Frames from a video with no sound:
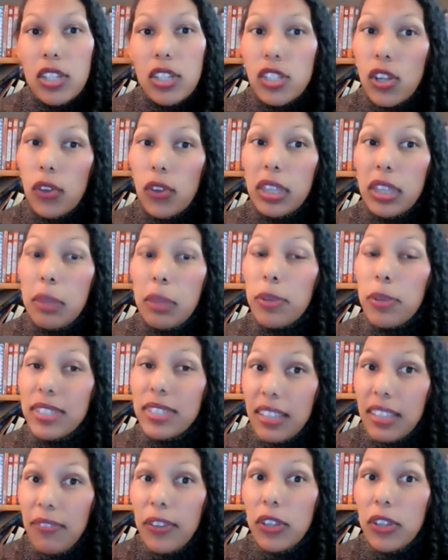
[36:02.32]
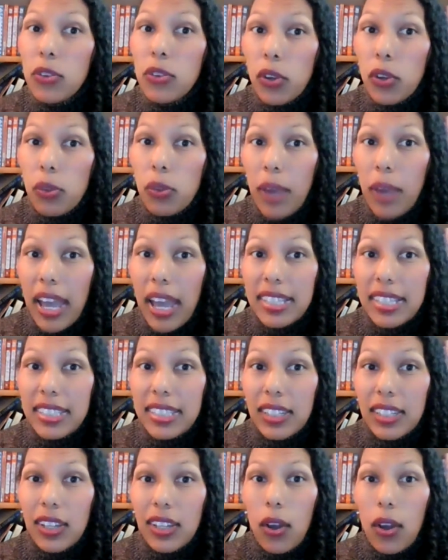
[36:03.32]
showed that the Pacific
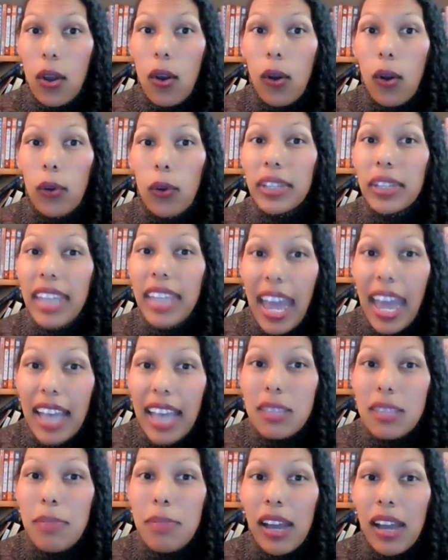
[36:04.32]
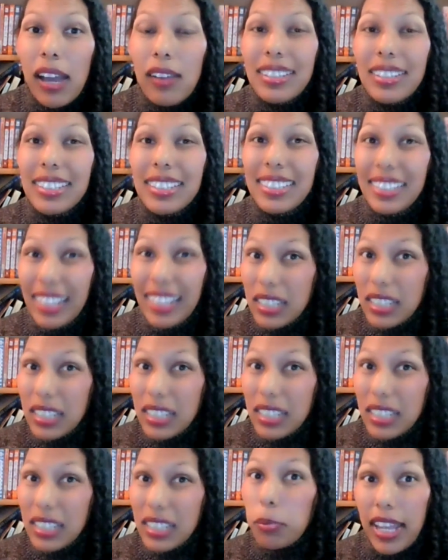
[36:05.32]
Northwest only has about
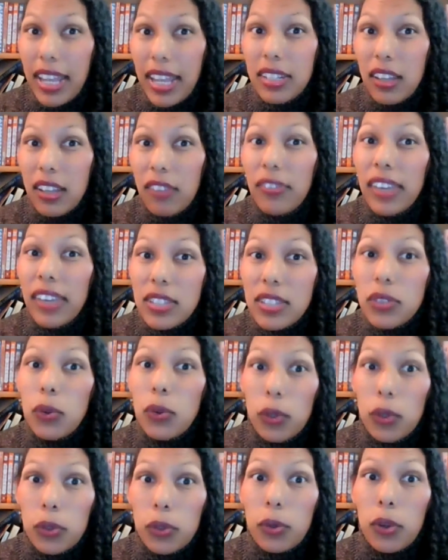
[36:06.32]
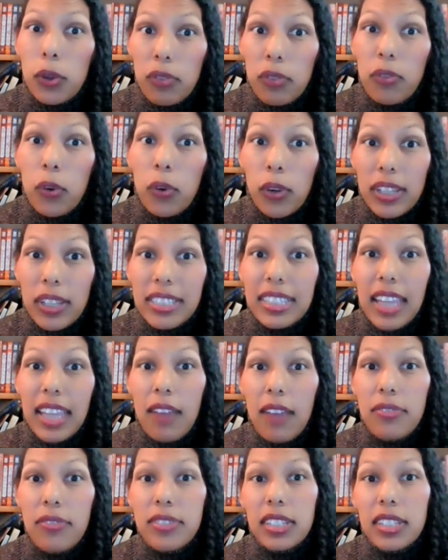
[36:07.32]
6% of its old growth
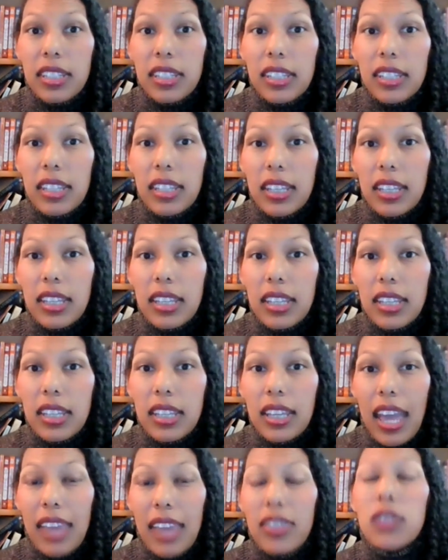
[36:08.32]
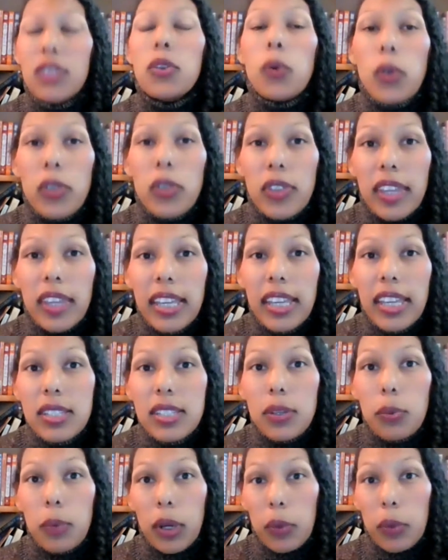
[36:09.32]
forest left, and the
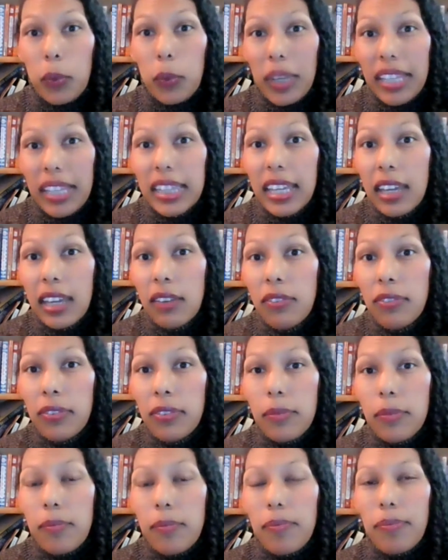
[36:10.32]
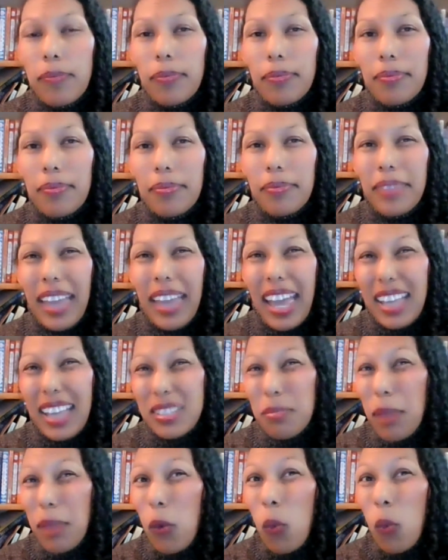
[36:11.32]
Northeast, where we live,
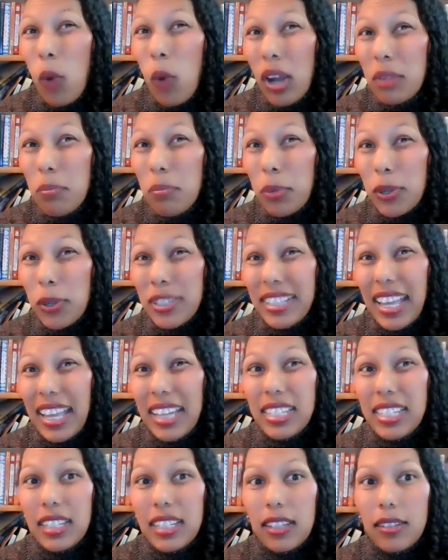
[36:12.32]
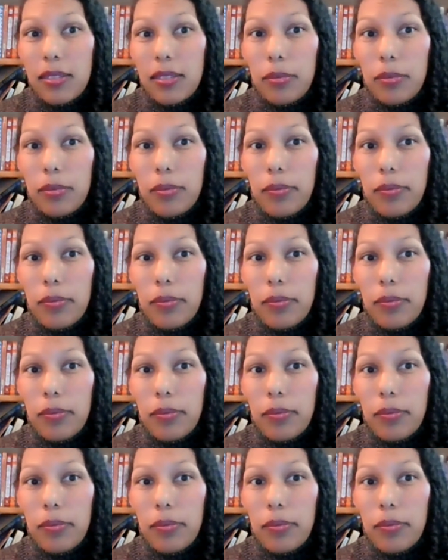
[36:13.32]
has about 1%.